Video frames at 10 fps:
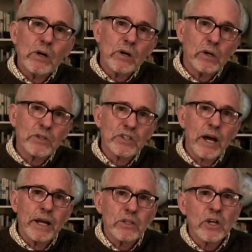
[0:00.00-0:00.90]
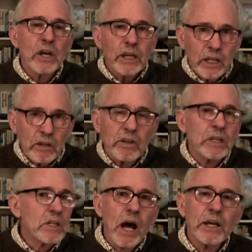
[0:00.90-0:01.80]
all sides, give it
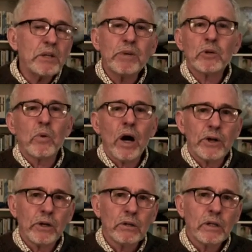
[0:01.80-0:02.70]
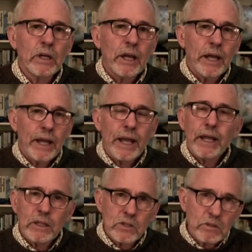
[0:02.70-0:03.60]
a tiny bit of water,
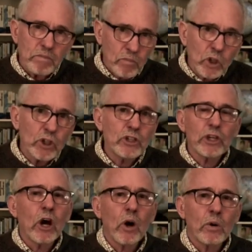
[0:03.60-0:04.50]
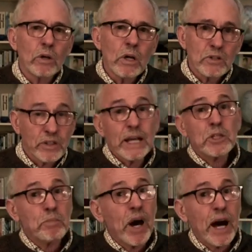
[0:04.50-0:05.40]
and it's good to go. So
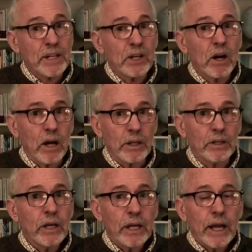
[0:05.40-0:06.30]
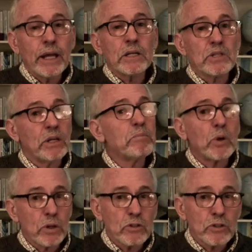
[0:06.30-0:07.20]
that's potting on, and it's an
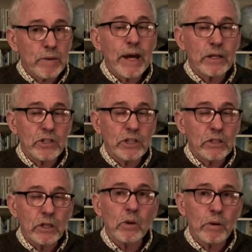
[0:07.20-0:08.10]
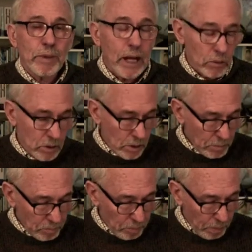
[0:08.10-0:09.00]
important strategy to know about.
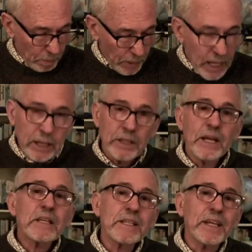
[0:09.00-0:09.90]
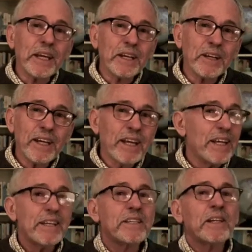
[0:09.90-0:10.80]
The next thing
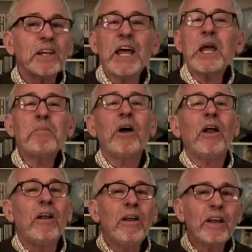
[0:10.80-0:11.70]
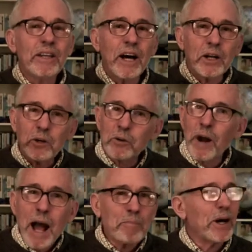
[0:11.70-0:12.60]
is label the
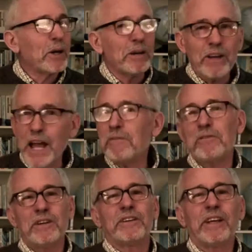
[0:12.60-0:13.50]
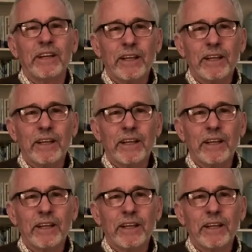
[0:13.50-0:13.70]
crap out of everything.